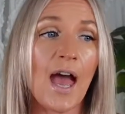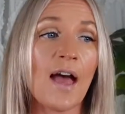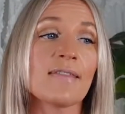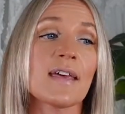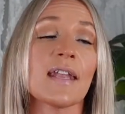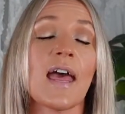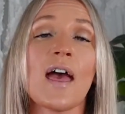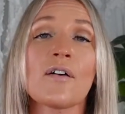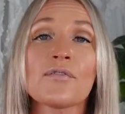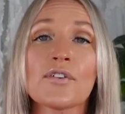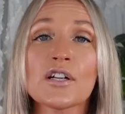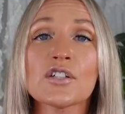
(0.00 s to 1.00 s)
And then
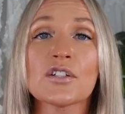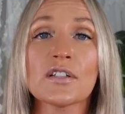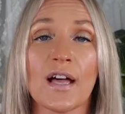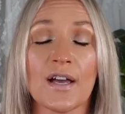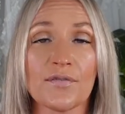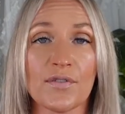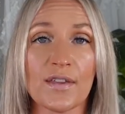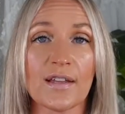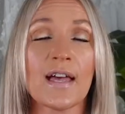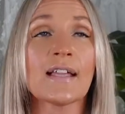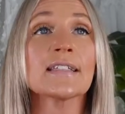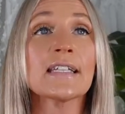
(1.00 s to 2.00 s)
every July for
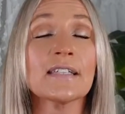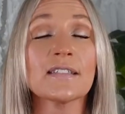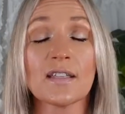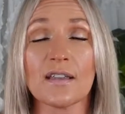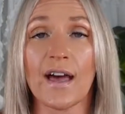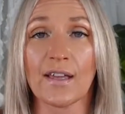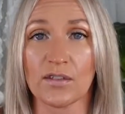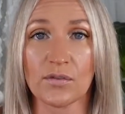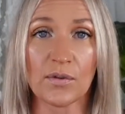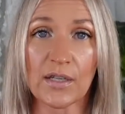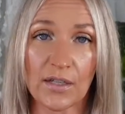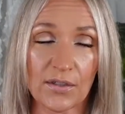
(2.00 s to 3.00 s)
at least the last
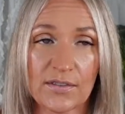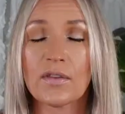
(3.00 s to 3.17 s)
3 years,